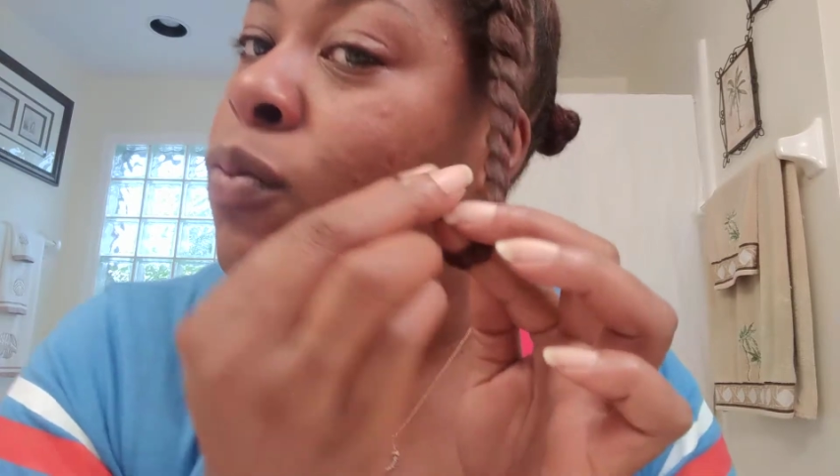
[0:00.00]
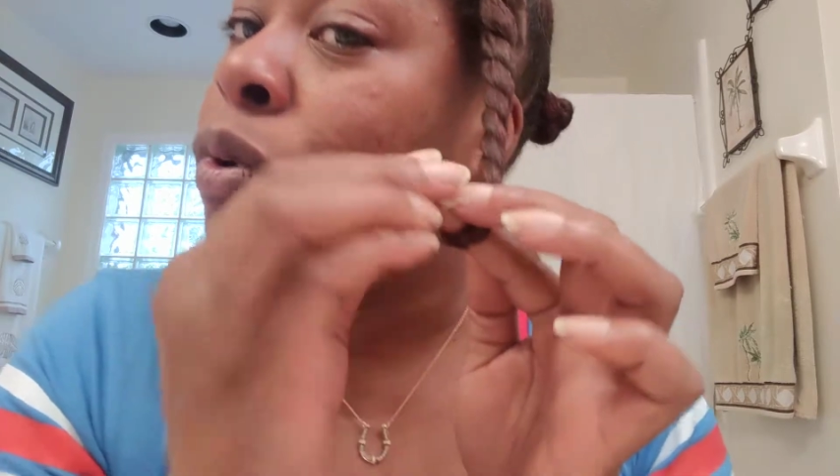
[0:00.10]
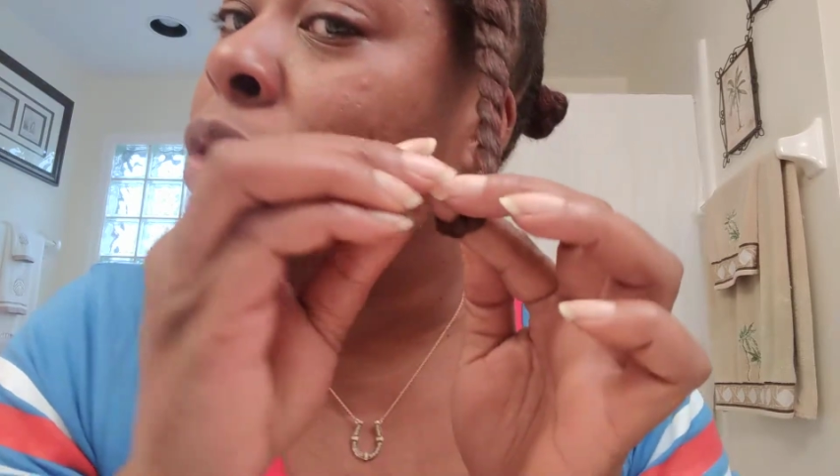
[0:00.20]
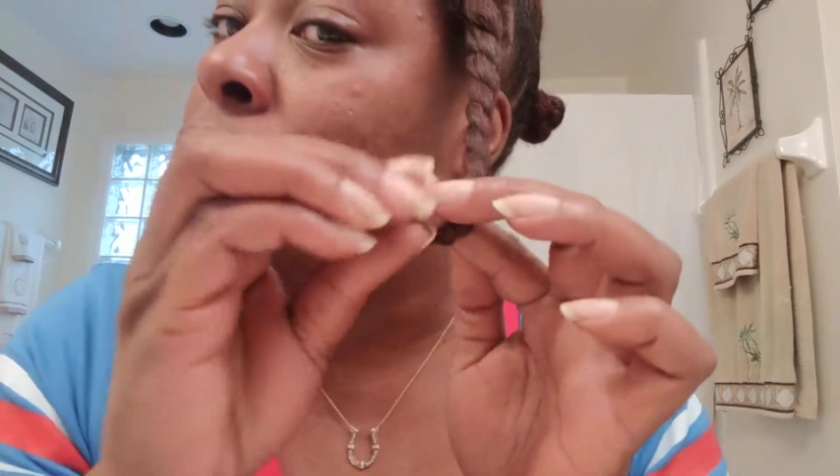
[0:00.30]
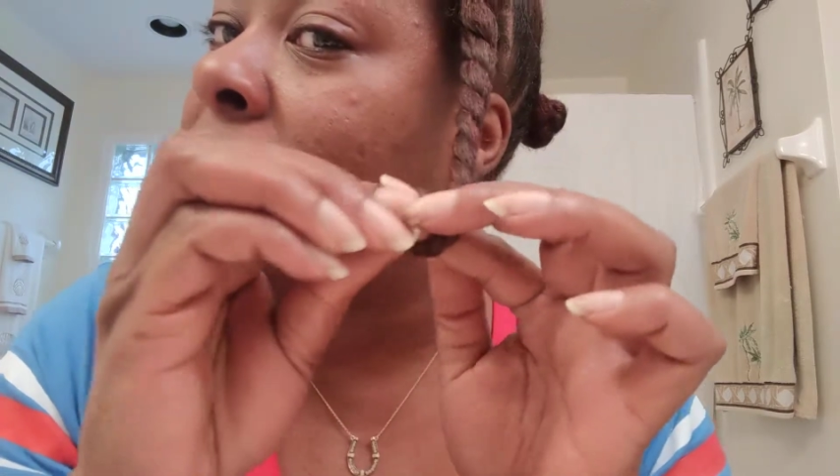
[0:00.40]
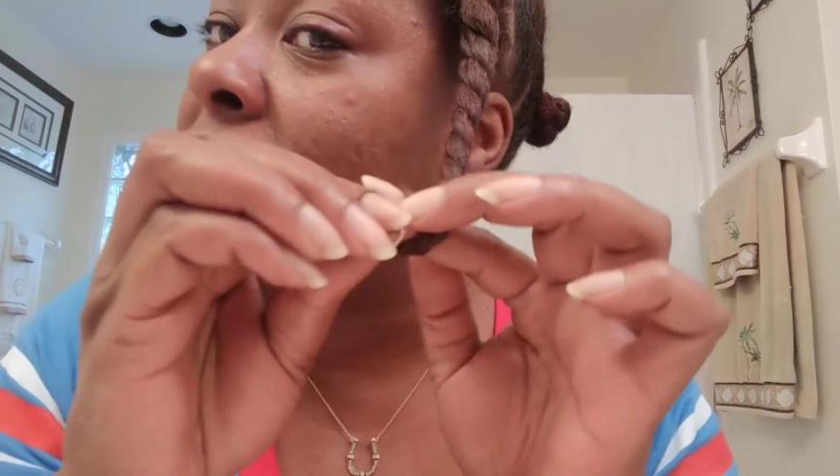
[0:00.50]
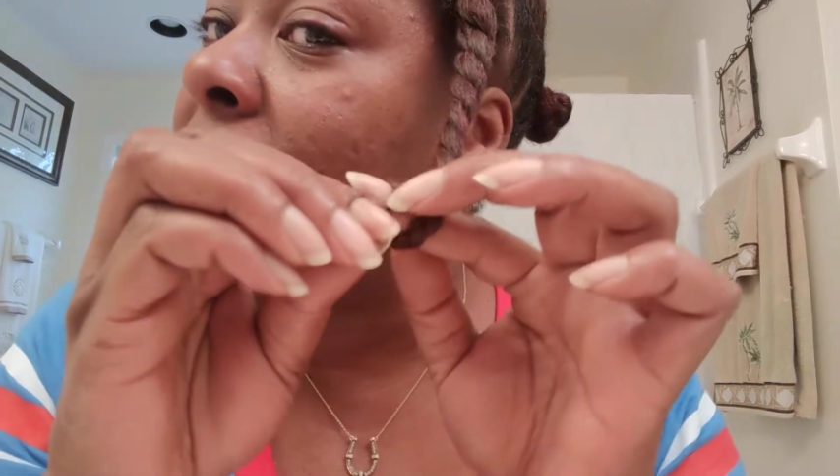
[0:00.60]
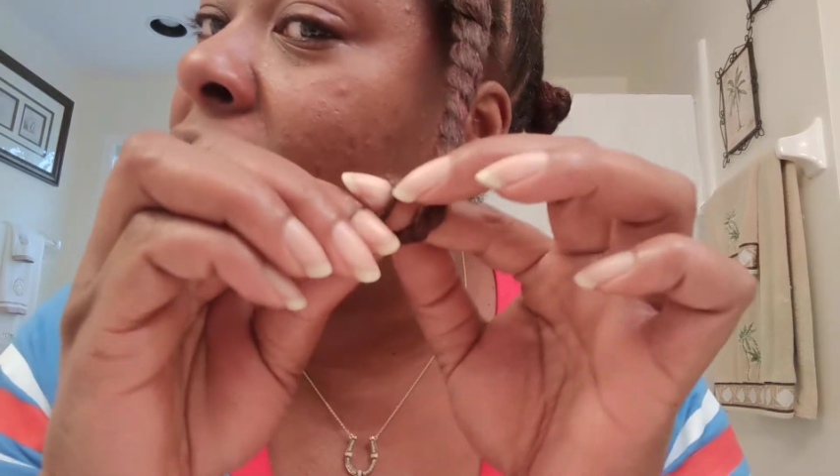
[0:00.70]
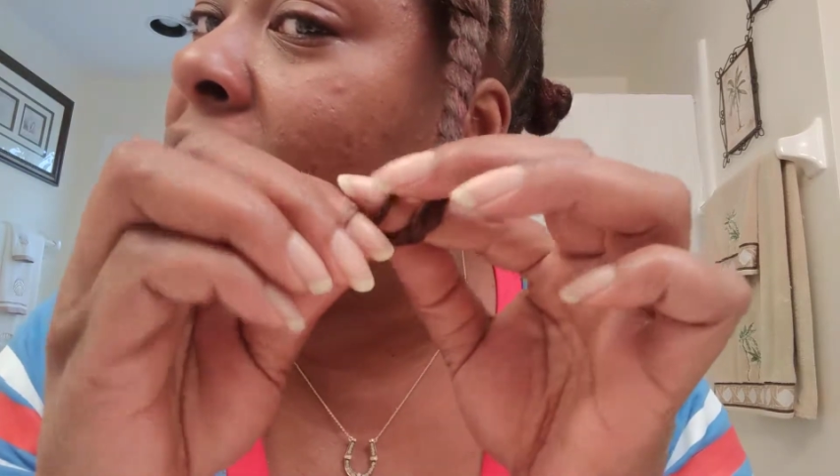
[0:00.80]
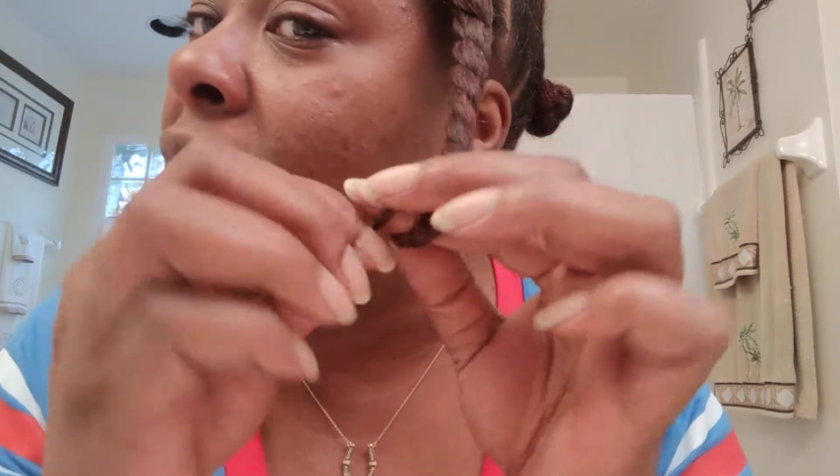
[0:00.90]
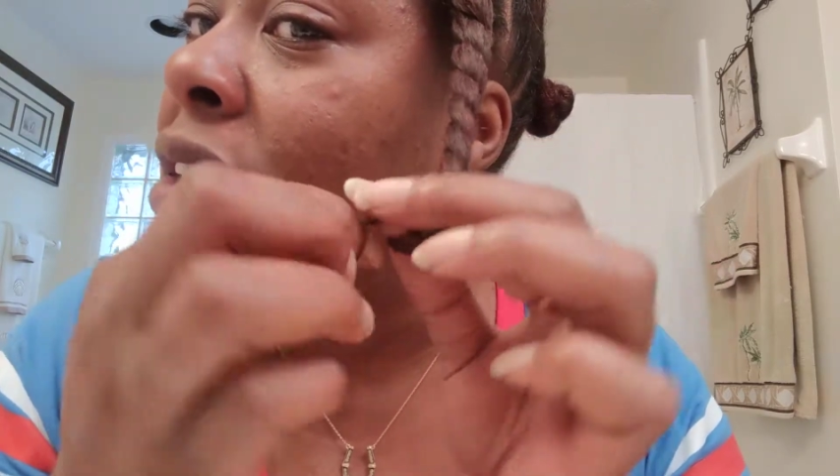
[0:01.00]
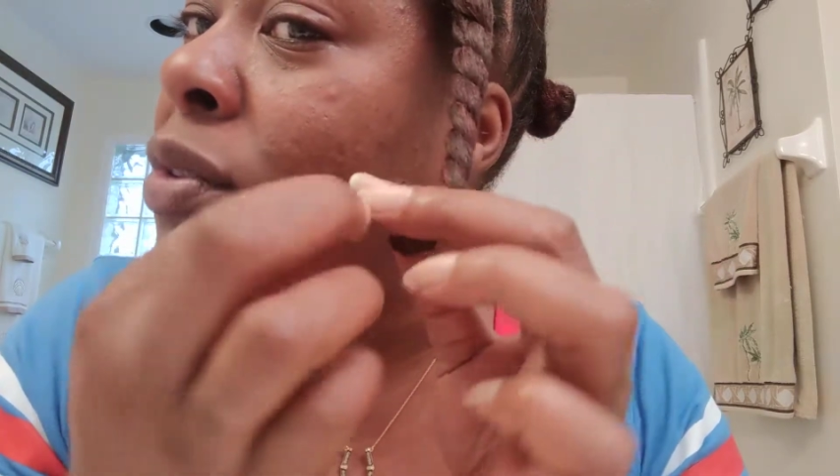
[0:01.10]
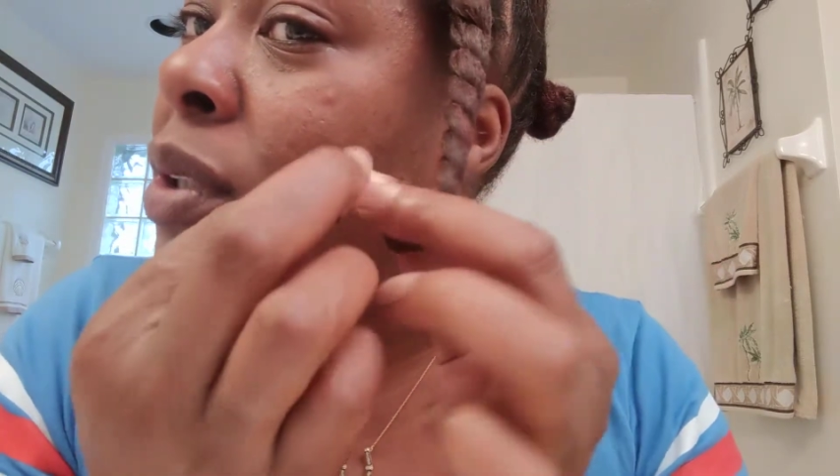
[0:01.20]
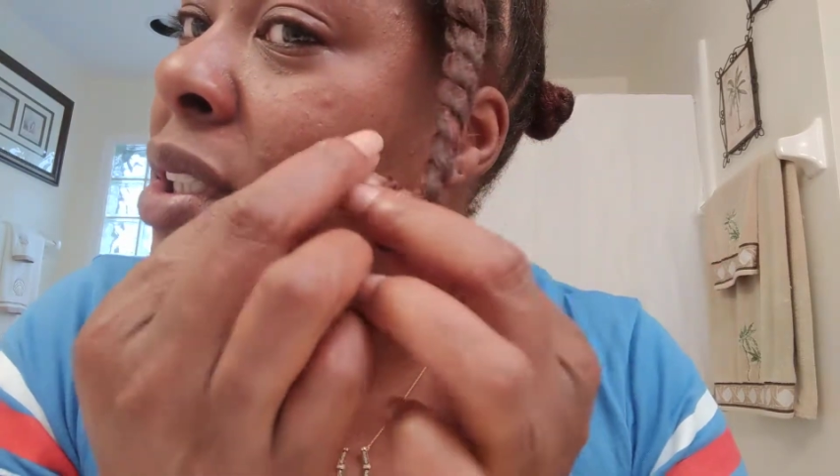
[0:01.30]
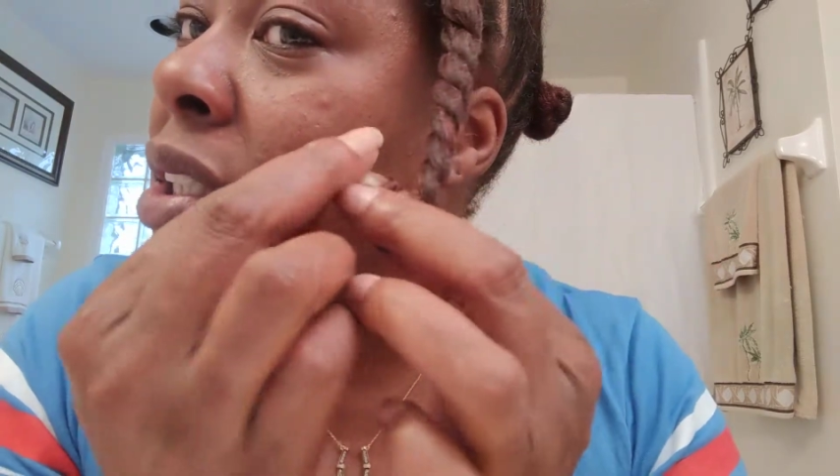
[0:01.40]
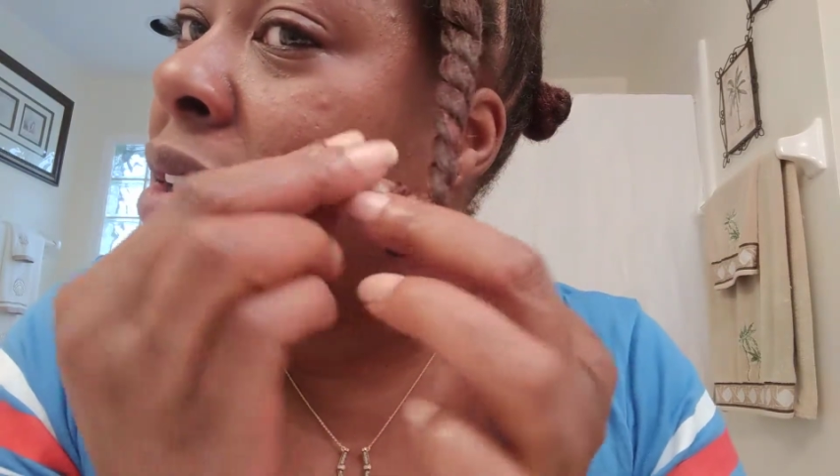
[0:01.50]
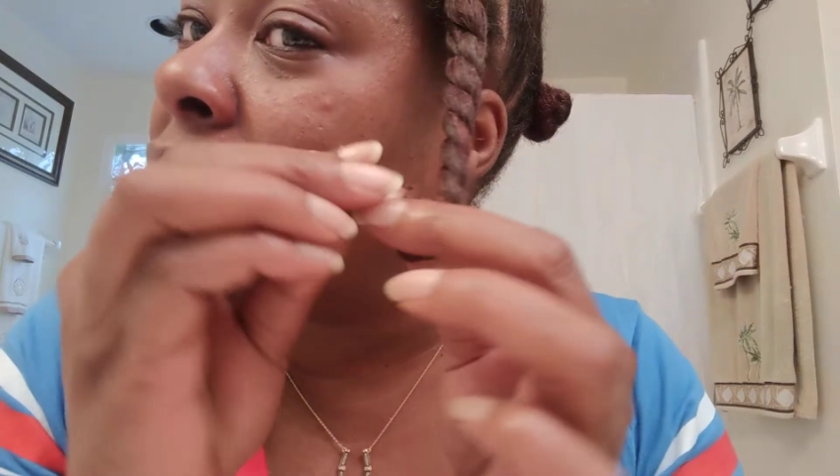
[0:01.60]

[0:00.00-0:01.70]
won't stay twisted,